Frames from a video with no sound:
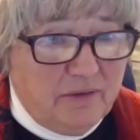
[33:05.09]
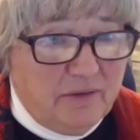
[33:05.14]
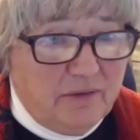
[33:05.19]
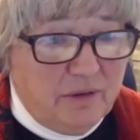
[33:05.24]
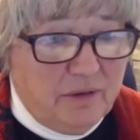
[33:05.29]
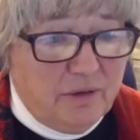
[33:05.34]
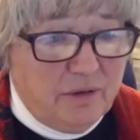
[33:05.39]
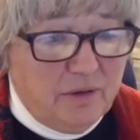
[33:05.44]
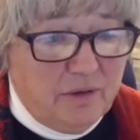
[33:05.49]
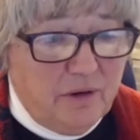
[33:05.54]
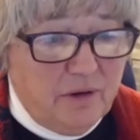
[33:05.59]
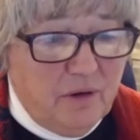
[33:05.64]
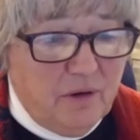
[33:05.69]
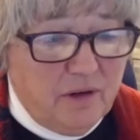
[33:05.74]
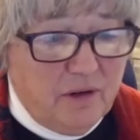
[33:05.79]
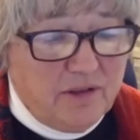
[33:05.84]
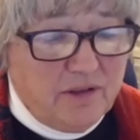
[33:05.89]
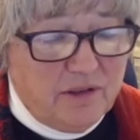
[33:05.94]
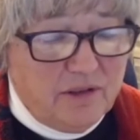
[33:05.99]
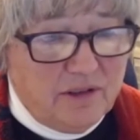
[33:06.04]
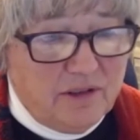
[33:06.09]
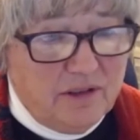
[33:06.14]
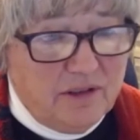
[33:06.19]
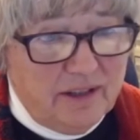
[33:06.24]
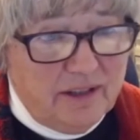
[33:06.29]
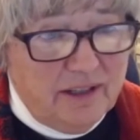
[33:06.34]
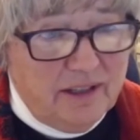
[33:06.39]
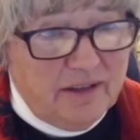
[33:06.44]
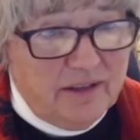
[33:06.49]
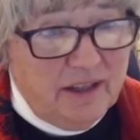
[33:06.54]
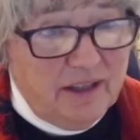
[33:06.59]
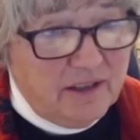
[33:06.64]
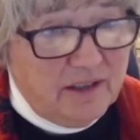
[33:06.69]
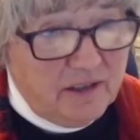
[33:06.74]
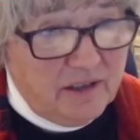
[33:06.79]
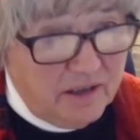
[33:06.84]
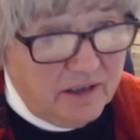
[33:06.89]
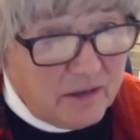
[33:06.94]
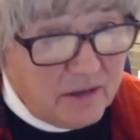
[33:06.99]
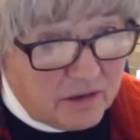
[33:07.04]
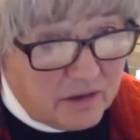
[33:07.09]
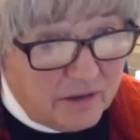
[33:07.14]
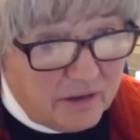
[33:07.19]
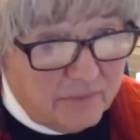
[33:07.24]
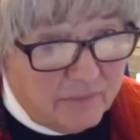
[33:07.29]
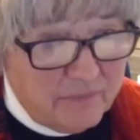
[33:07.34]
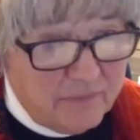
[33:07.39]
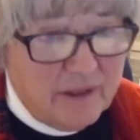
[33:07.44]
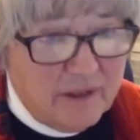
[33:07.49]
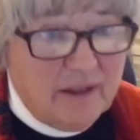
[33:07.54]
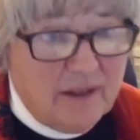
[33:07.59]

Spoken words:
If your horse is not in that system,